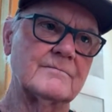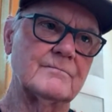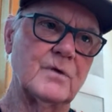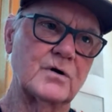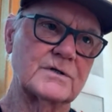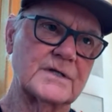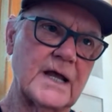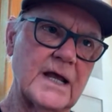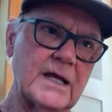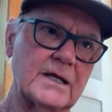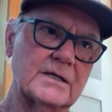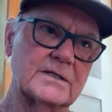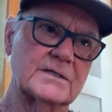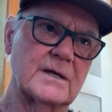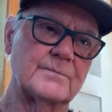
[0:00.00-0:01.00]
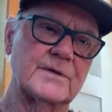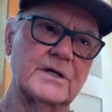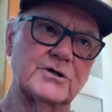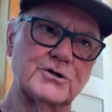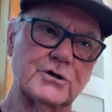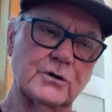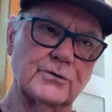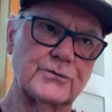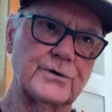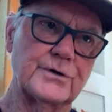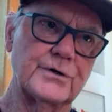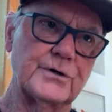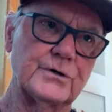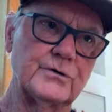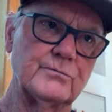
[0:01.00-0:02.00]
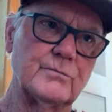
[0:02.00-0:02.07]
mosaic is something children do.